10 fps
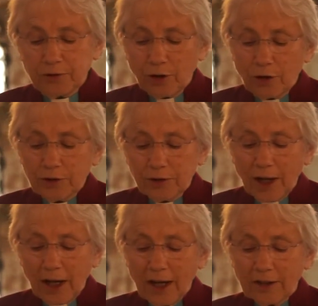
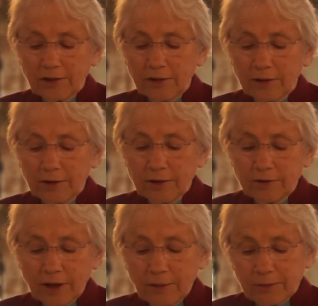John at
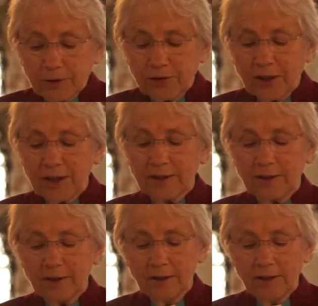chapter
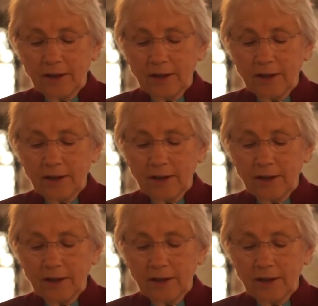10,